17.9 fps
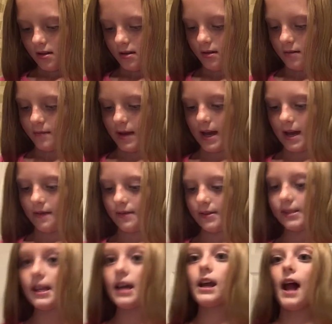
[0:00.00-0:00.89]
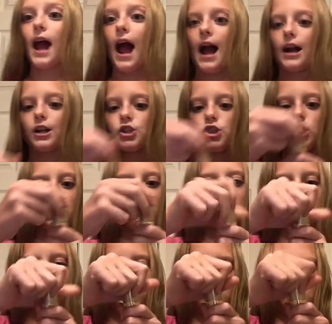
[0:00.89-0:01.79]
I have this like actually
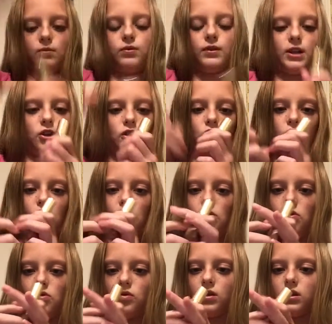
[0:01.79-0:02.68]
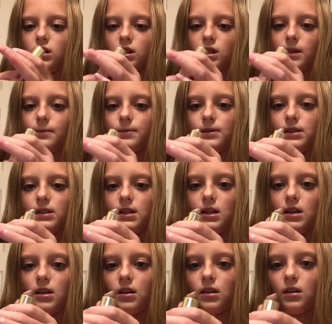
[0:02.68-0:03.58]
really pretty gold
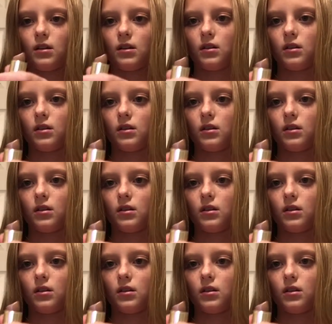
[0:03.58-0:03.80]
lipstick.